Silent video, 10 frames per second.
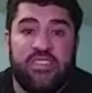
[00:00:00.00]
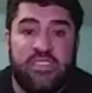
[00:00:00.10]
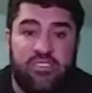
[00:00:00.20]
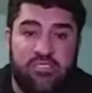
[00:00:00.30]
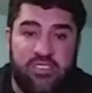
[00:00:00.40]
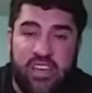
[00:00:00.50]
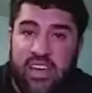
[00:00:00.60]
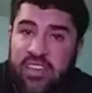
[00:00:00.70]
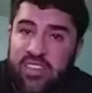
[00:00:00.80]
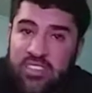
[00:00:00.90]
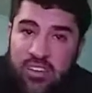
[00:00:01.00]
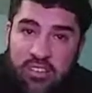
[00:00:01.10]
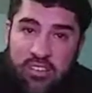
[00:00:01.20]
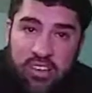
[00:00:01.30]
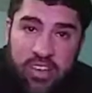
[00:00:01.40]
Okay,
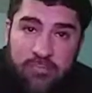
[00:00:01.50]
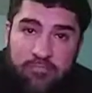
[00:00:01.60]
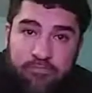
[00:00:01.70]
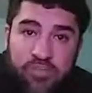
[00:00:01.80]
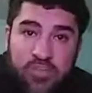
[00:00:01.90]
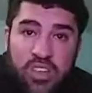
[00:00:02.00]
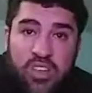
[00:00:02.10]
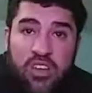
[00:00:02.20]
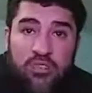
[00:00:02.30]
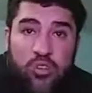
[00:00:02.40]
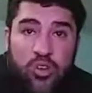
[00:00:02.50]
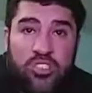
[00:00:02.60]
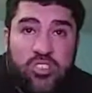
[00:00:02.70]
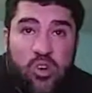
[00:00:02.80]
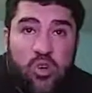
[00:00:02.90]
so um,
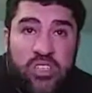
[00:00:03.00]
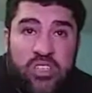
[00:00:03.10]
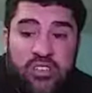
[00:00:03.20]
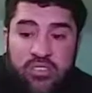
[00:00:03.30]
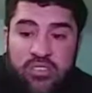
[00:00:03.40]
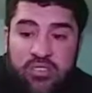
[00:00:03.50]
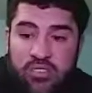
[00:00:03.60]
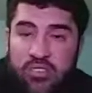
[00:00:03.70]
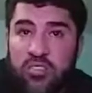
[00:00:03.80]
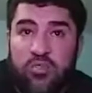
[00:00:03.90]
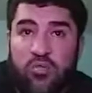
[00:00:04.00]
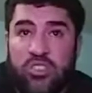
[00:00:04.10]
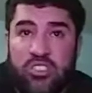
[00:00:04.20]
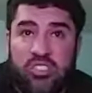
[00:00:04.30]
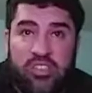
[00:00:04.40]
forskolin,
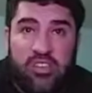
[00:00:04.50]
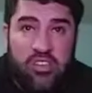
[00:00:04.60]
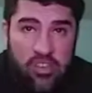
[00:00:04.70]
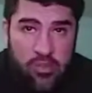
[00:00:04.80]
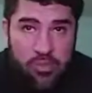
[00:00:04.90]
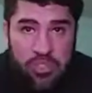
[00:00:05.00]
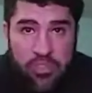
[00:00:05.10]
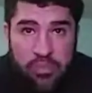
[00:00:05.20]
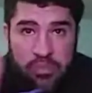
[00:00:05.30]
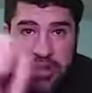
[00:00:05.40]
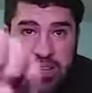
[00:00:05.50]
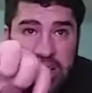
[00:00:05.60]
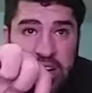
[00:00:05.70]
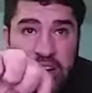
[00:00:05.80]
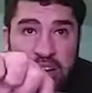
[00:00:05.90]
which is the herbal
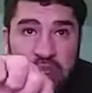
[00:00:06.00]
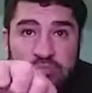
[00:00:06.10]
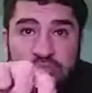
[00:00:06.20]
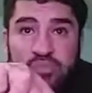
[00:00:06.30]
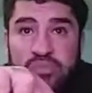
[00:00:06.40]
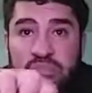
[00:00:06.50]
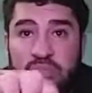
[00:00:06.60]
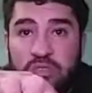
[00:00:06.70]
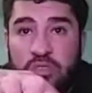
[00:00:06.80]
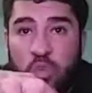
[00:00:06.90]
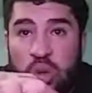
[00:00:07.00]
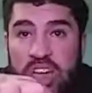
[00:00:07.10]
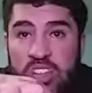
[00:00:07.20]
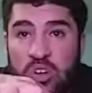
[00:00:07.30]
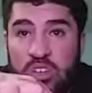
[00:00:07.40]
supplement um, for
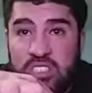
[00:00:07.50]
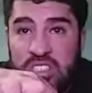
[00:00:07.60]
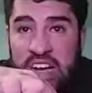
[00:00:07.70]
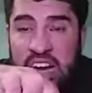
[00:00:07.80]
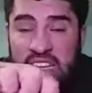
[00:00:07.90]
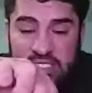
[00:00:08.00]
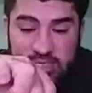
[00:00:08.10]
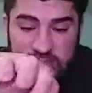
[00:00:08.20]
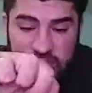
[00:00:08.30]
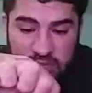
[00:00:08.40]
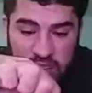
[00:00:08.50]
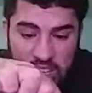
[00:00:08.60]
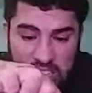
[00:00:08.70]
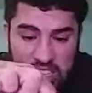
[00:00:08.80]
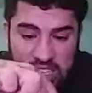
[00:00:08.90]
weight loss, cognitive
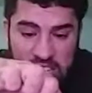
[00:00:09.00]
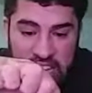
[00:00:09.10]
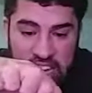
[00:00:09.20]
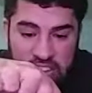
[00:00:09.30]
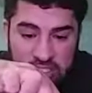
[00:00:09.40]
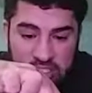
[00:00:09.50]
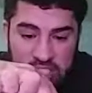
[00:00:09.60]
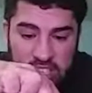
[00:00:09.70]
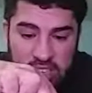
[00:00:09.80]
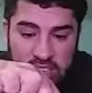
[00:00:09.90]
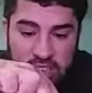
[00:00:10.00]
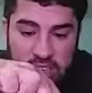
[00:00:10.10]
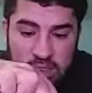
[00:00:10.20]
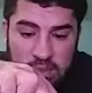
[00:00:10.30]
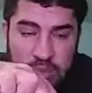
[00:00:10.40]
function, and energy.
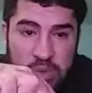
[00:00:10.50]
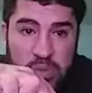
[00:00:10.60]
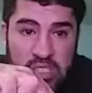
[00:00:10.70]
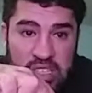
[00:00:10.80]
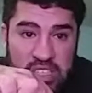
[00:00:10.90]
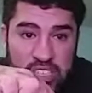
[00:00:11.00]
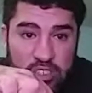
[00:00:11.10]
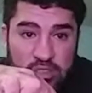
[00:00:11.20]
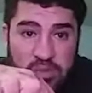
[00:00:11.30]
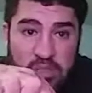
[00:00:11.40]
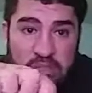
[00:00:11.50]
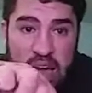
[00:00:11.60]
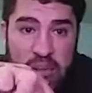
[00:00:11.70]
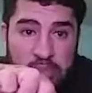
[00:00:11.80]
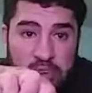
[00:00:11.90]
People, I think, use it for
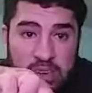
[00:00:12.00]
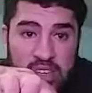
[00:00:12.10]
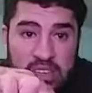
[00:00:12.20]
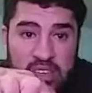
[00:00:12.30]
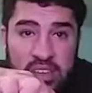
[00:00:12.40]
fat burning.